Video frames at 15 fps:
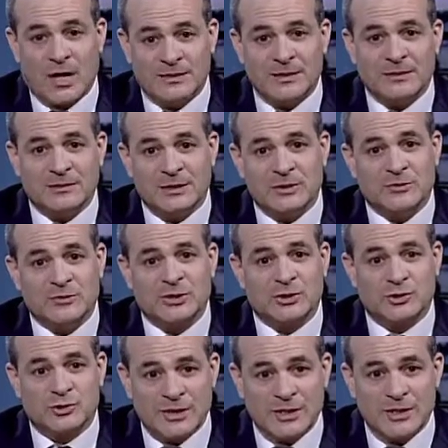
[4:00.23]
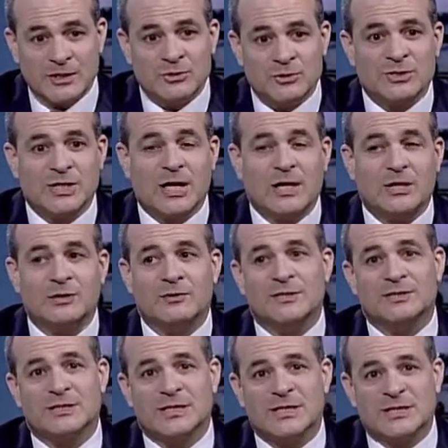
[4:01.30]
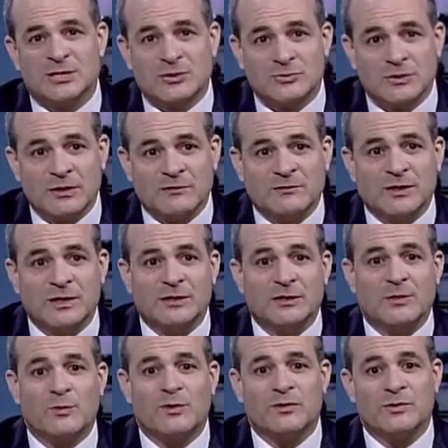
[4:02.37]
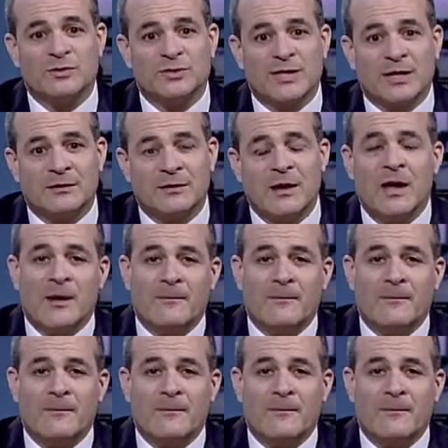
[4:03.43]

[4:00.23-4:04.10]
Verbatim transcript: ideally, who is treating your son, who has a history of dealing with your son,